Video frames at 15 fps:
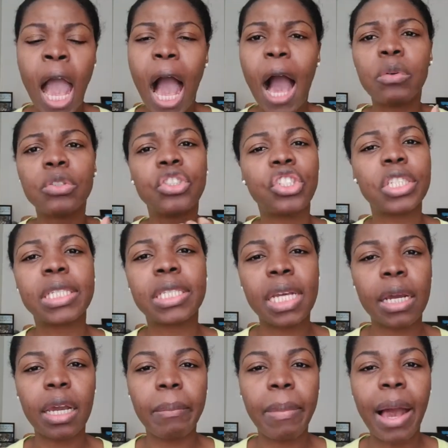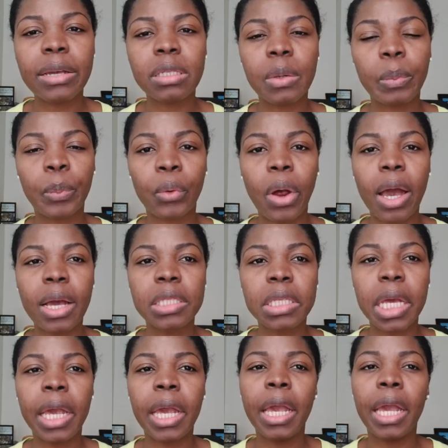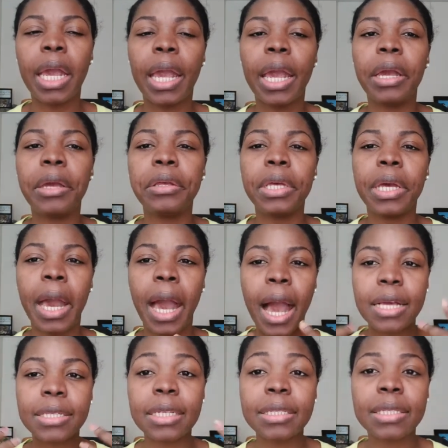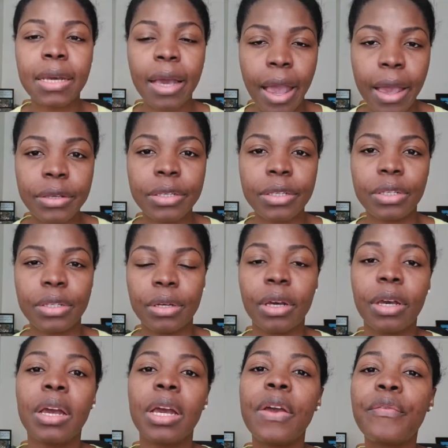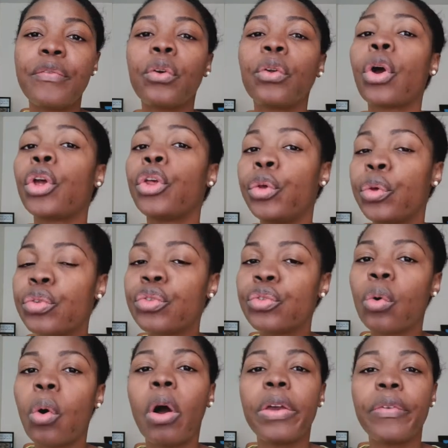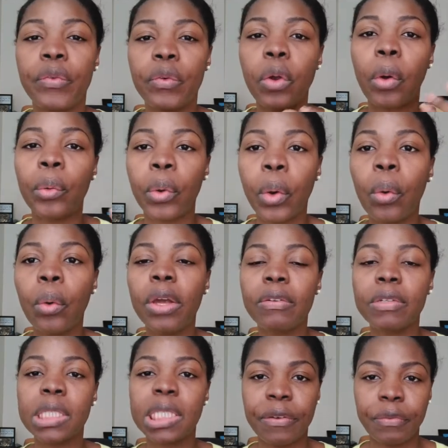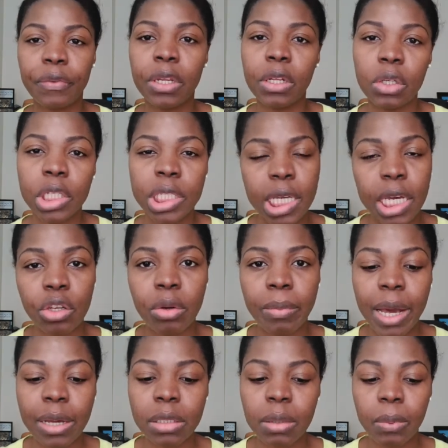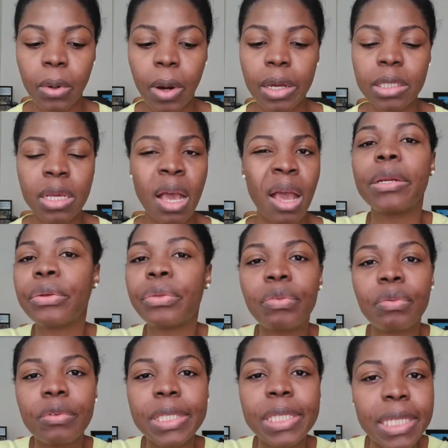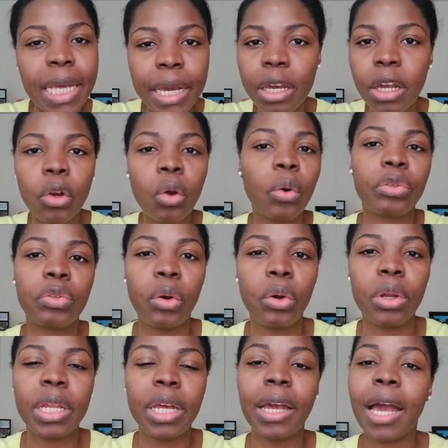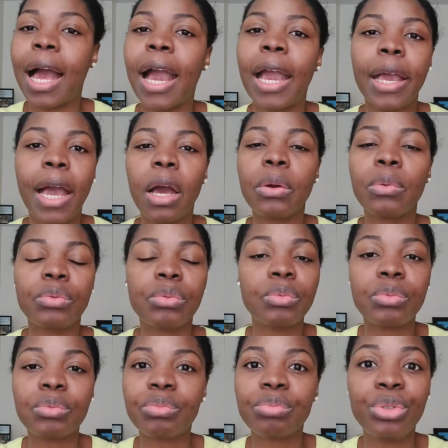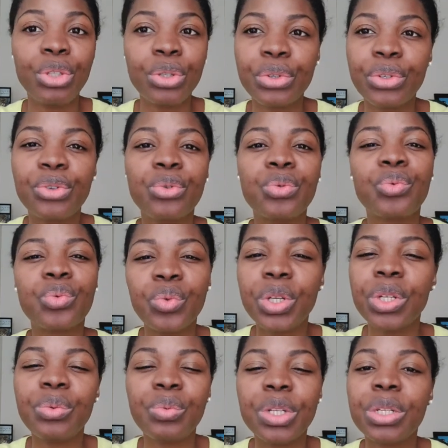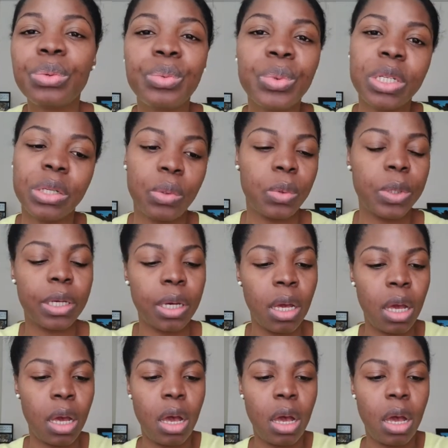I was just taken by surprise. It has a taste. If you're not used to or if you don't know, it was definitely going to take you by surprise. By the second or third day, I got used to really, really, really quick.